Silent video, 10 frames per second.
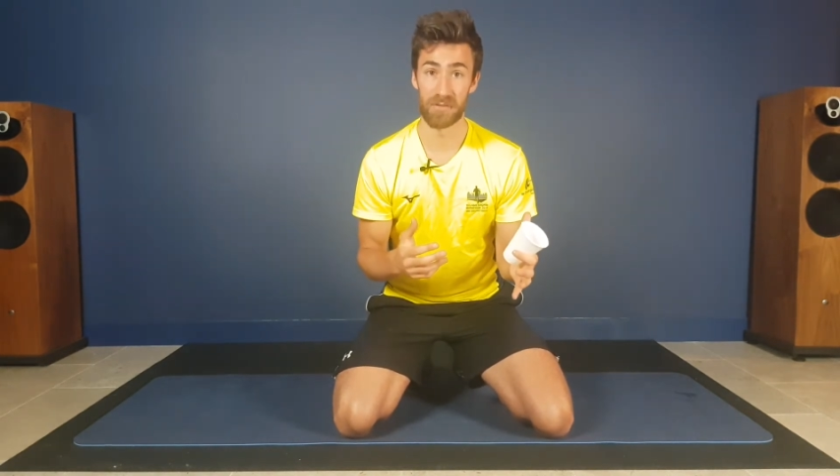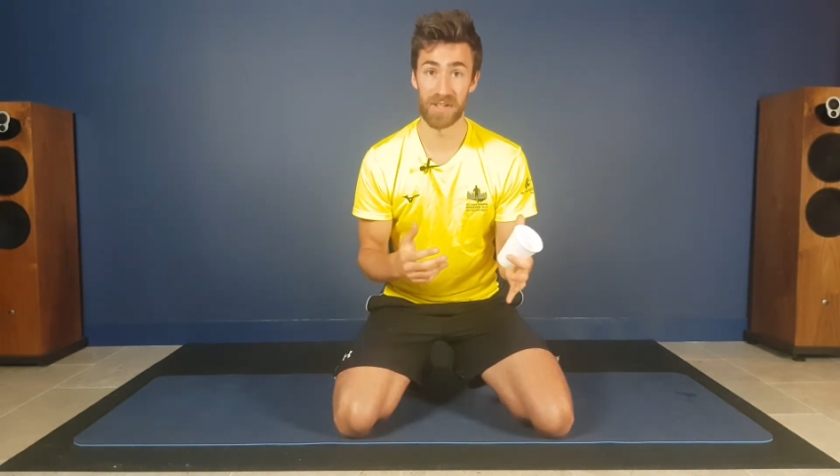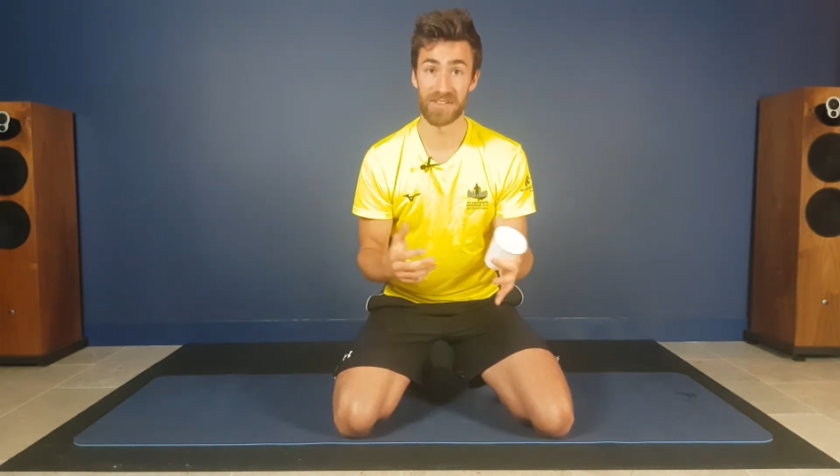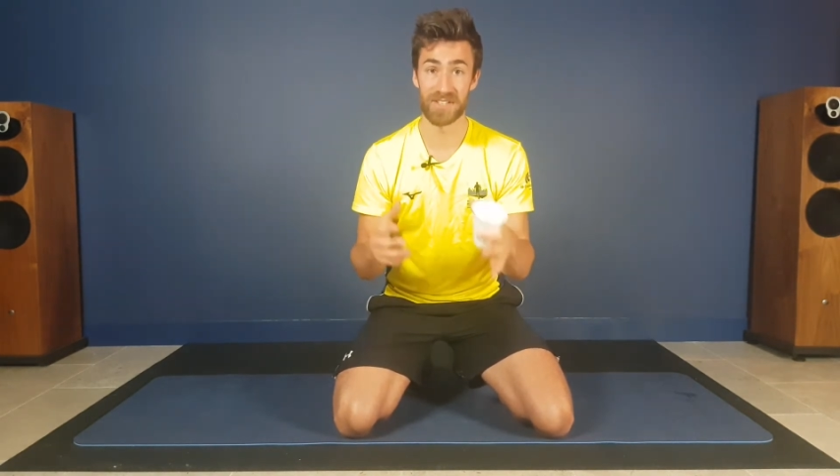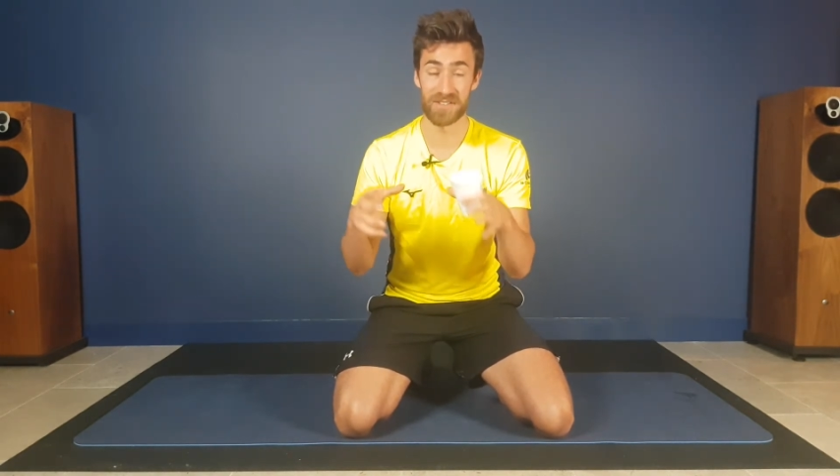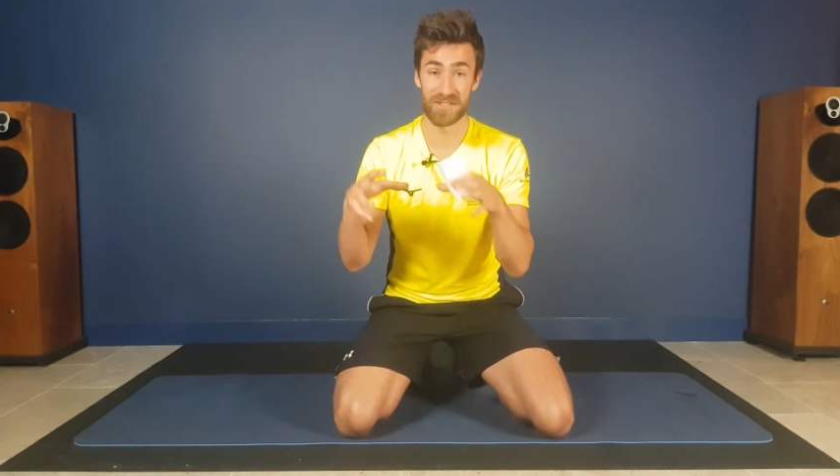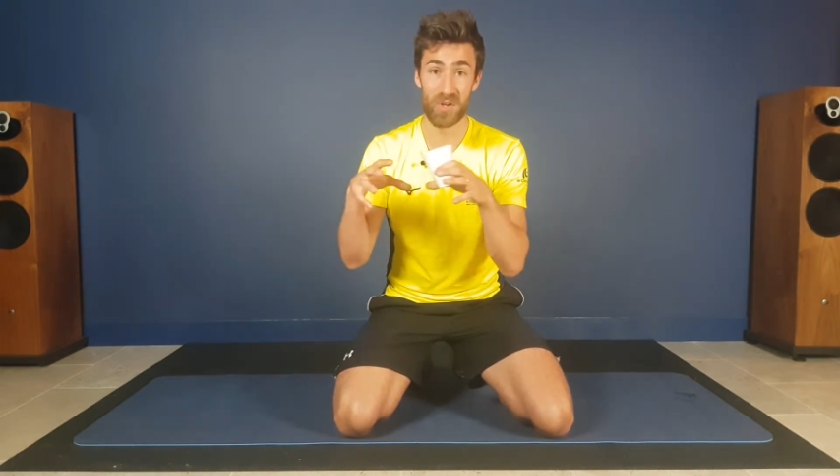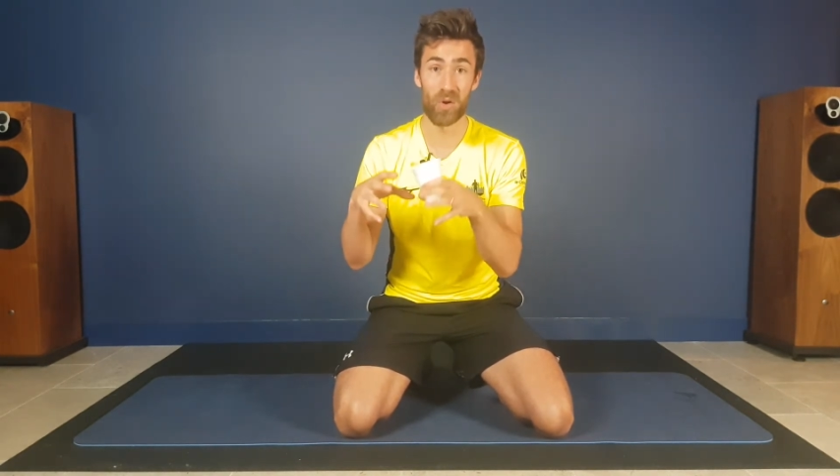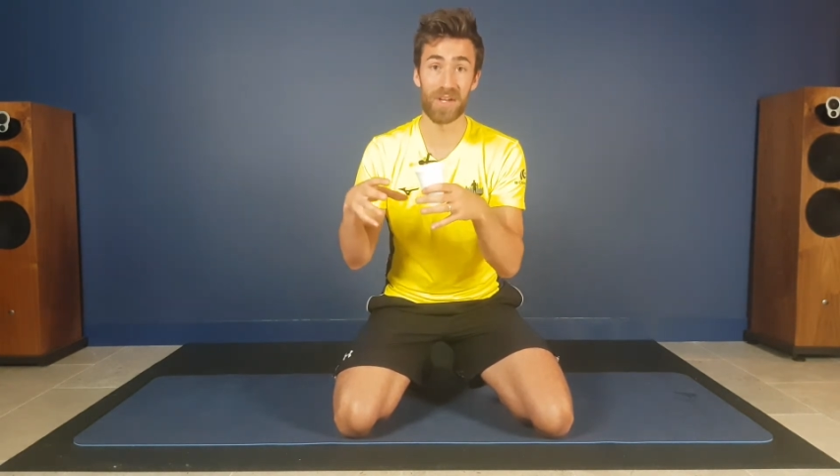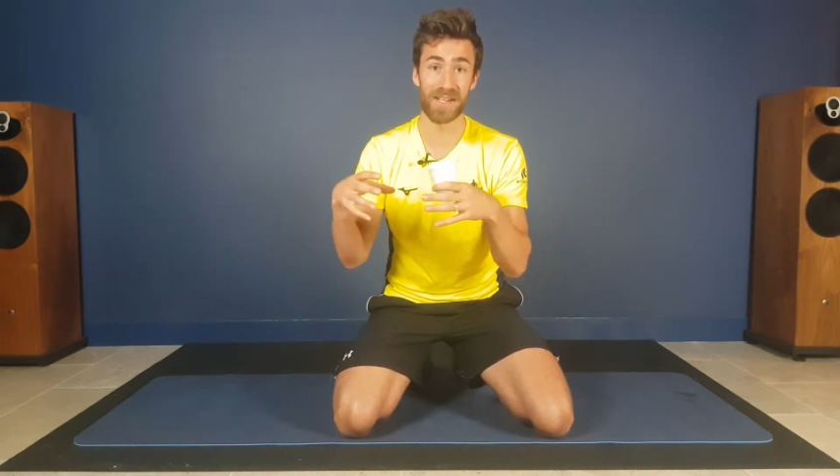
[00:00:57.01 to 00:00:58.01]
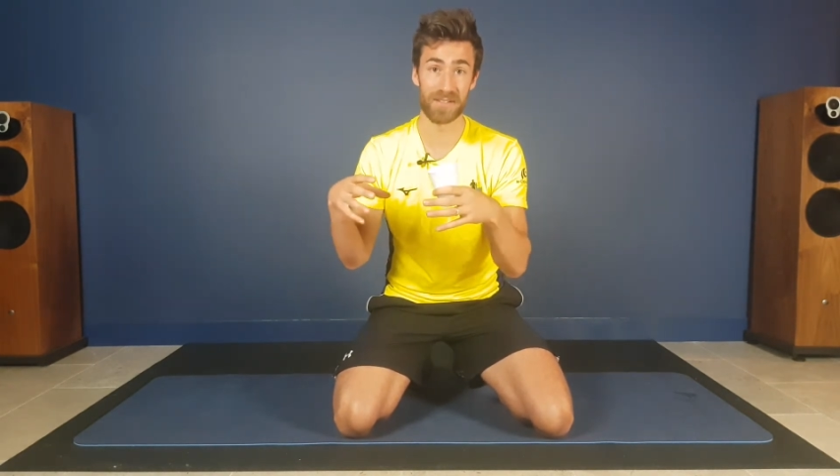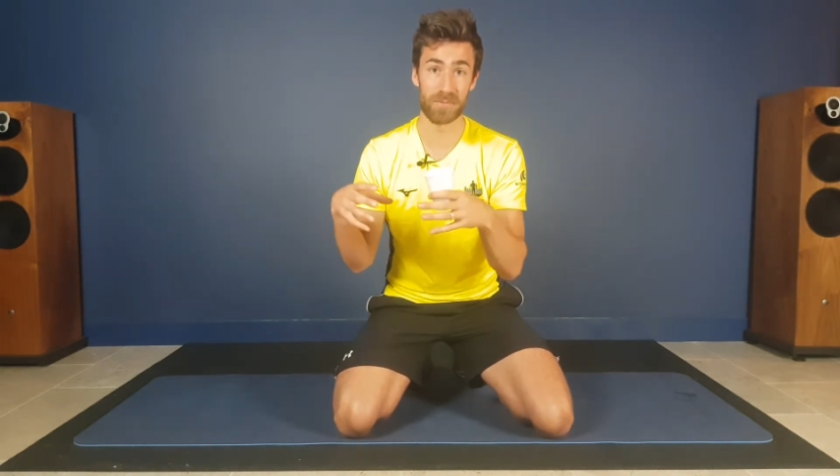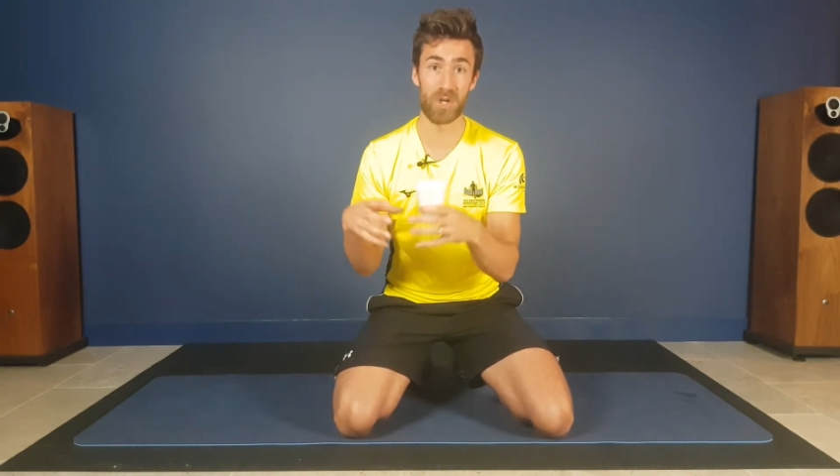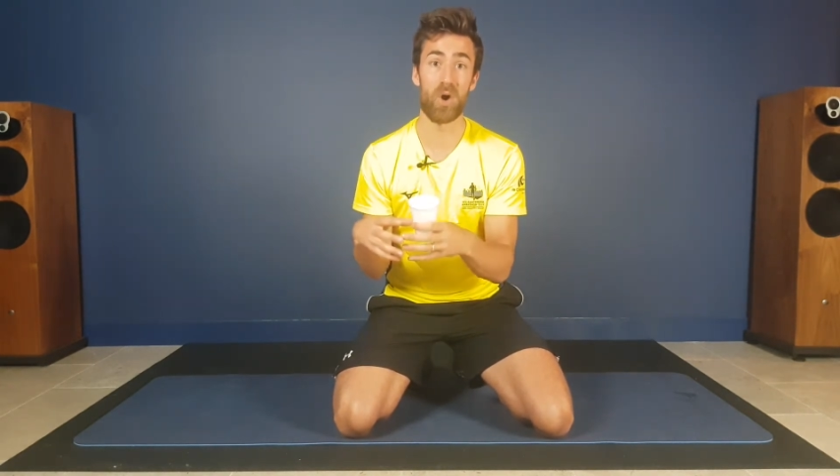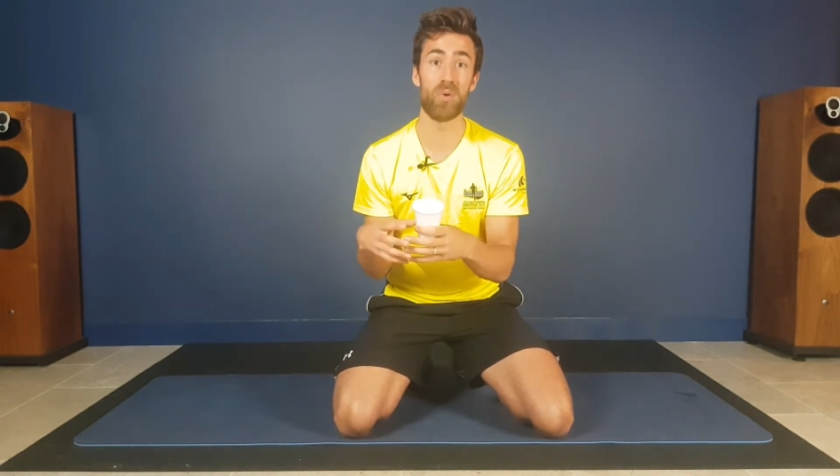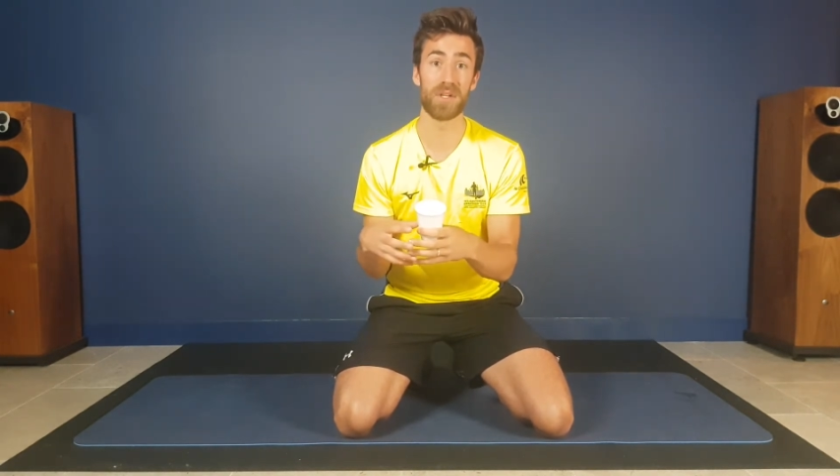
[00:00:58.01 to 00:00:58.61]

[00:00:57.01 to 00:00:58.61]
It's just not getting them cold